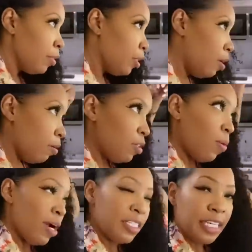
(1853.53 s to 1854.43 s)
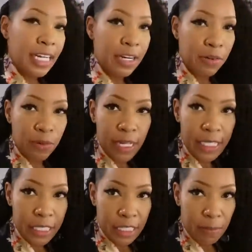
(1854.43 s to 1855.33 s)
you know, towards the end of the
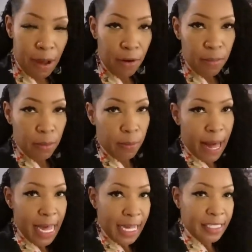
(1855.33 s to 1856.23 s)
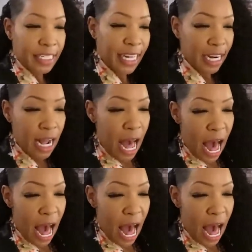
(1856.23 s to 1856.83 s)
relationship, I remember my ex saying,